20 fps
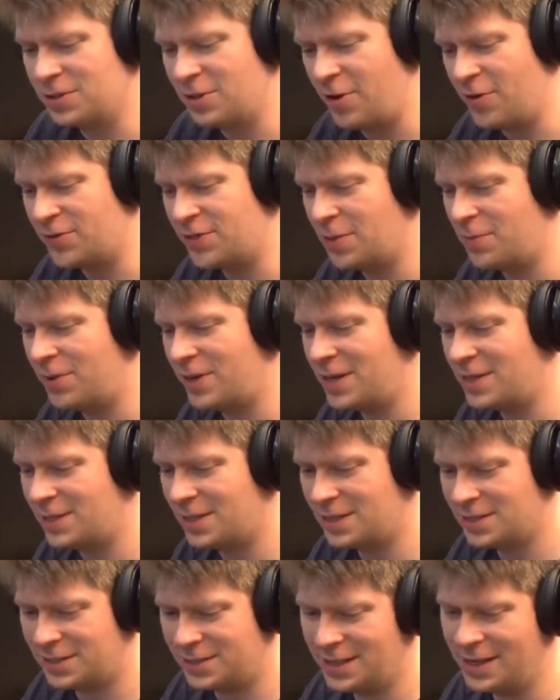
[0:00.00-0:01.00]
So if somebody
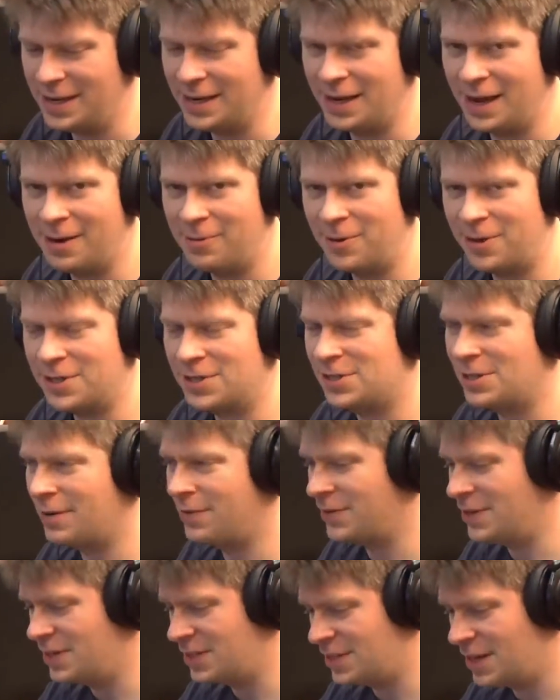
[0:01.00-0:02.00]
says, "Dean, I want a
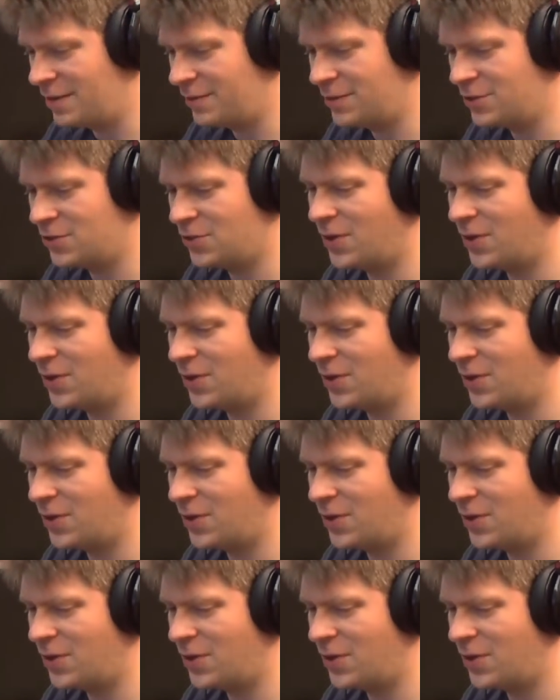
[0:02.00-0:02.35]
'77